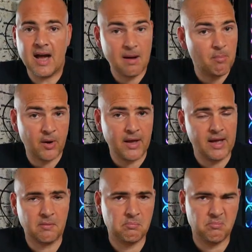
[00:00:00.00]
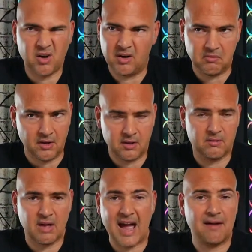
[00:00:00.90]
and buy it at kind of like
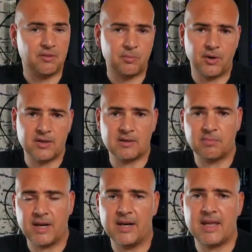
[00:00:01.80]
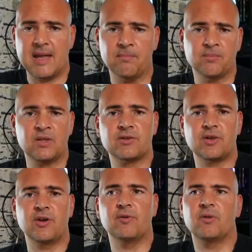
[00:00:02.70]
half the price and play the game.
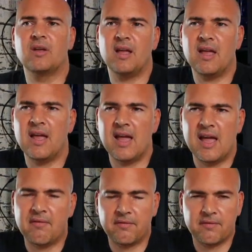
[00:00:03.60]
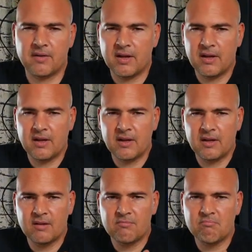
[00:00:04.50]
So if
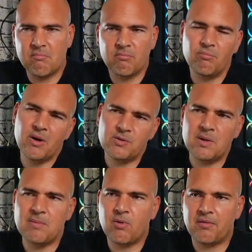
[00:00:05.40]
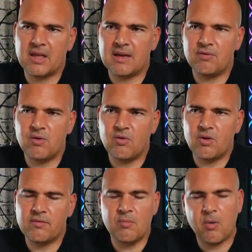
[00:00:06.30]
most people, I think if
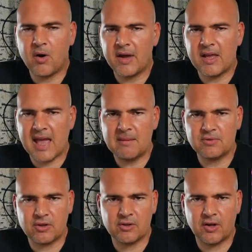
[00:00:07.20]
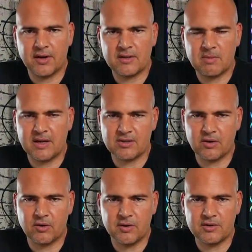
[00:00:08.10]
you buy games online to play as an
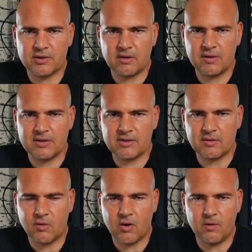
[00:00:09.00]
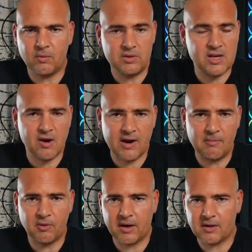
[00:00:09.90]
online service or with DRM
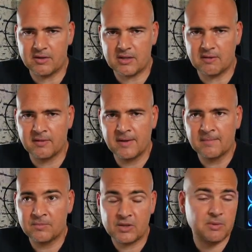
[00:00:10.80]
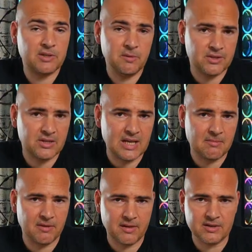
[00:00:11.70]
and all that kind of stuff, especially with
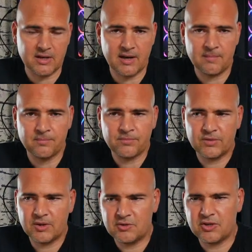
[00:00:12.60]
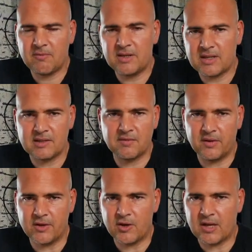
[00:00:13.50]
Steam and things like that, you generally tend to
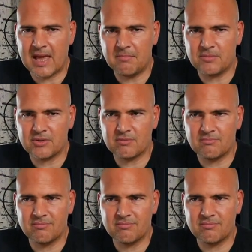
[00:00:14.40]
find that games